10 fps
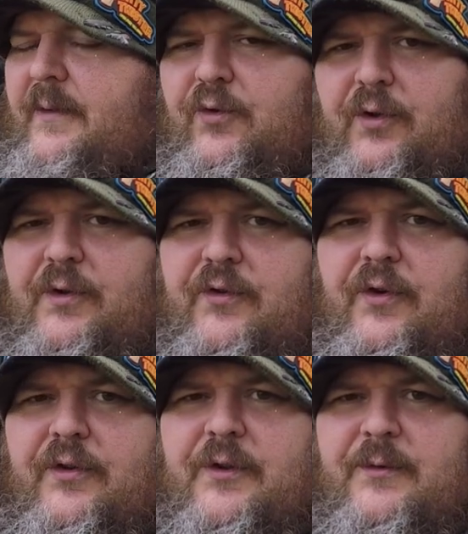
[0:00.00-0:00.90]
took the
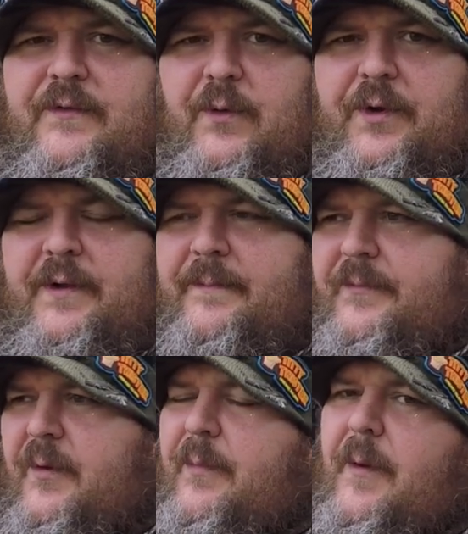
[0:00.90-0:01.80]
trout that was floating.
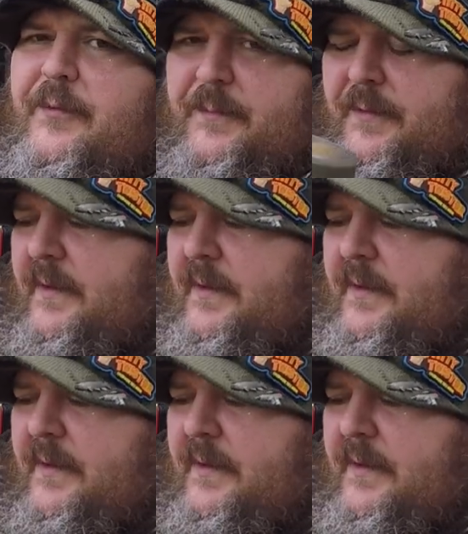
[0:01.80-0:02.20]
They're popped up with